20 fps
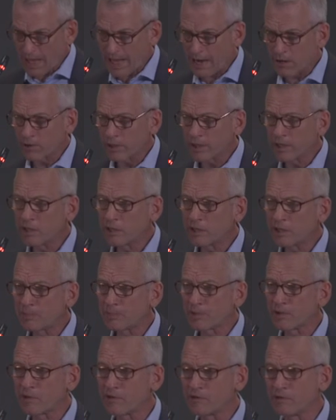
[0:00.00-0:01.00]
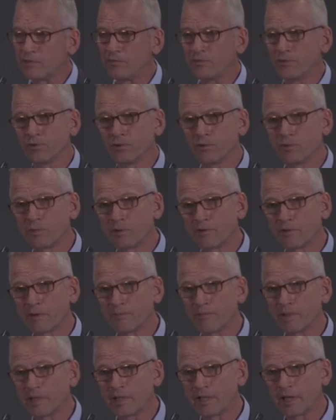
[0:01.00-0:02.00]
Our contemporary view, where I
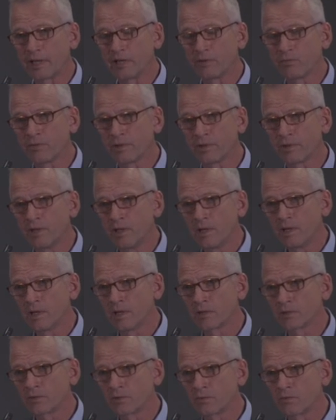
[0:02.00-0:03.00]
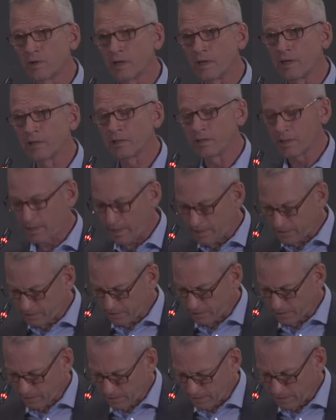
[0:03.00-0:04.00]
began with Oscar Wilde and Isak,